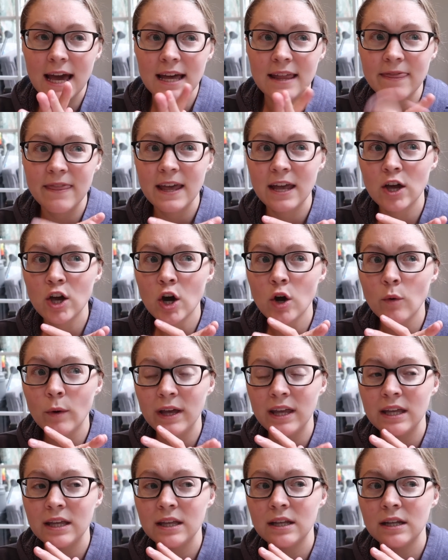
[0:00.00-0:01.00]
and they go
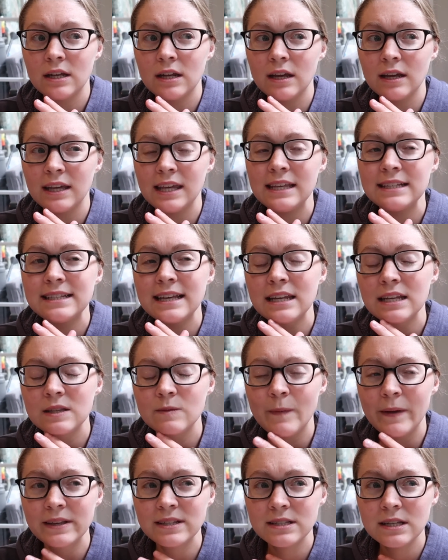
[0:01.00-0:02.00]
in he said
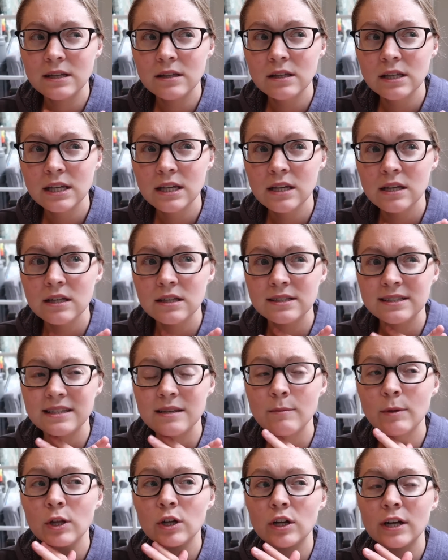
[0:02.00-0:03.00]
it's basically
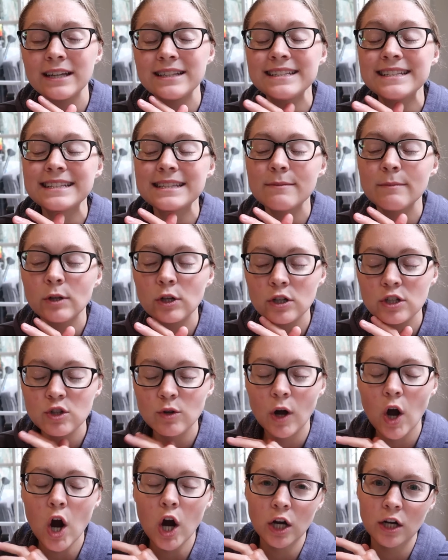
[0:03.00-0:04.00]
similar it's similar
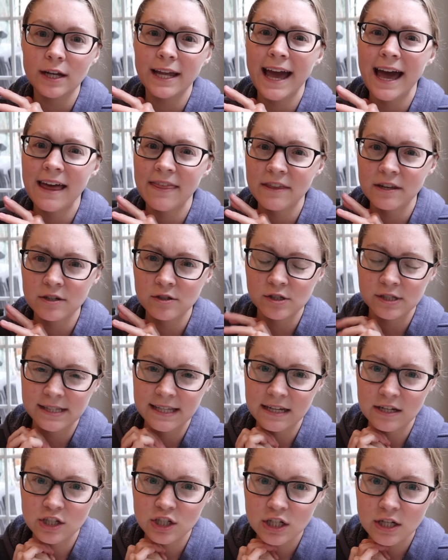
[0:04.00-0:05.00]
to a heart
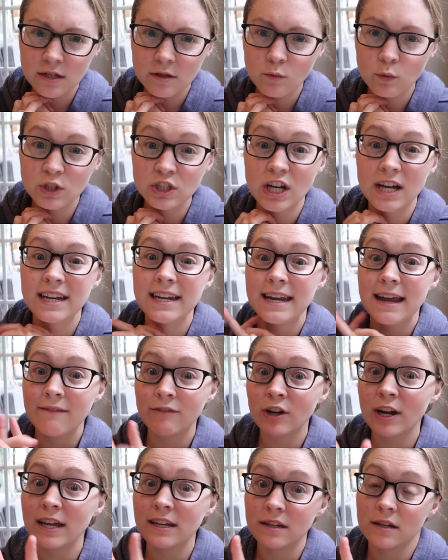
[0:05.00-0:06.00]
catheterization which i
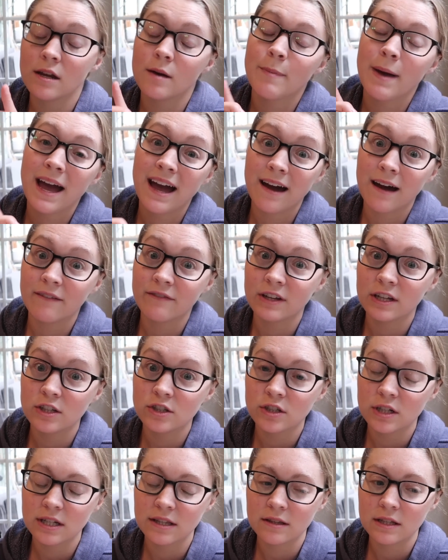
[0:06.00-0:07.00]
never ended up having
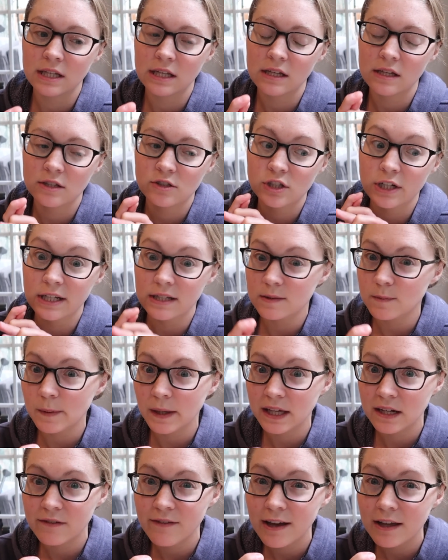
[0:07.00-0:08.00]
during the
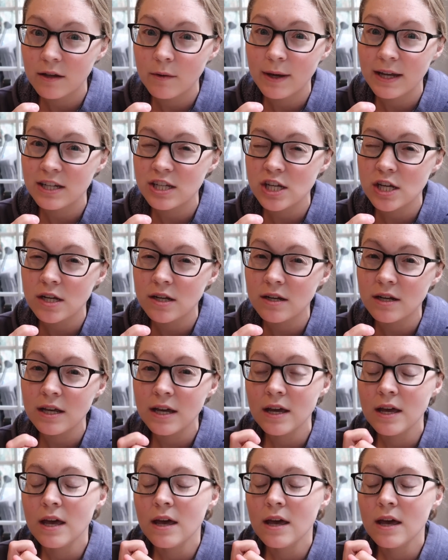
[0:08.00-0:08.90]
transplant evaluation